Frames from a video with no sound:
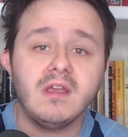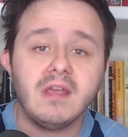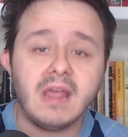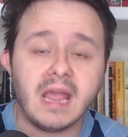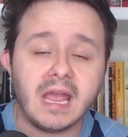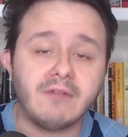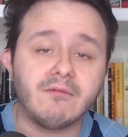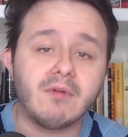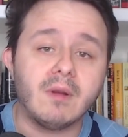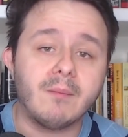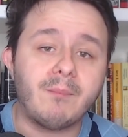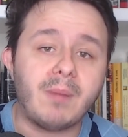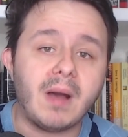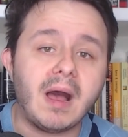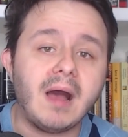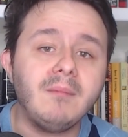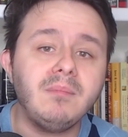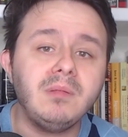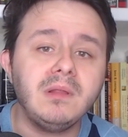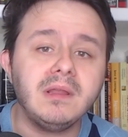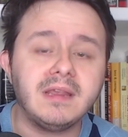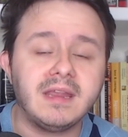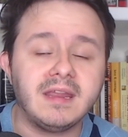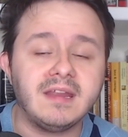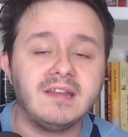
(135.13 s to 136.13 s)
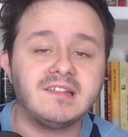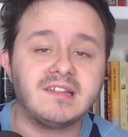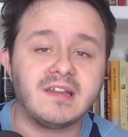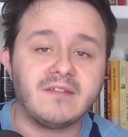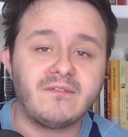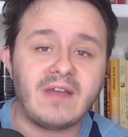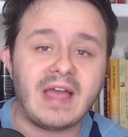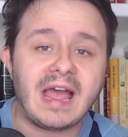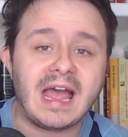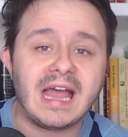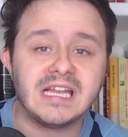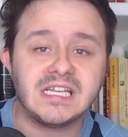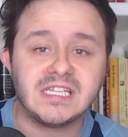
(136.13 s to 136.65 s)
And Republicans have
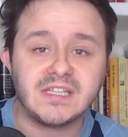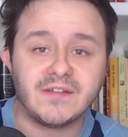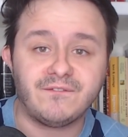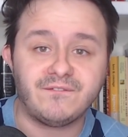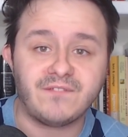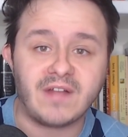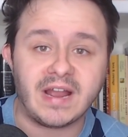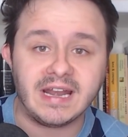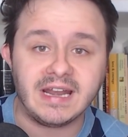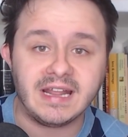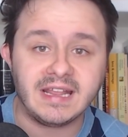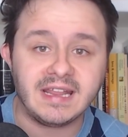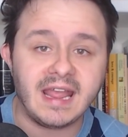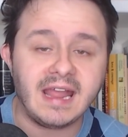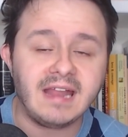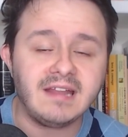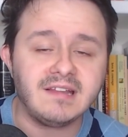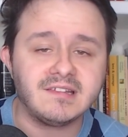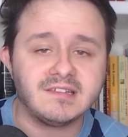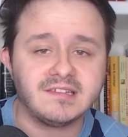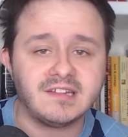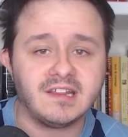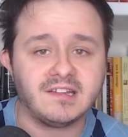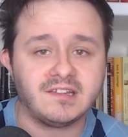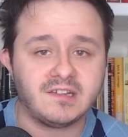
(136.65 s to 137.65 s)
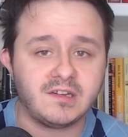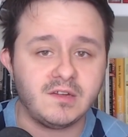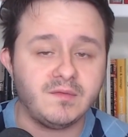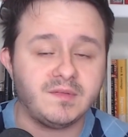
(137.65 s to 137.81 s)
had to fight against this.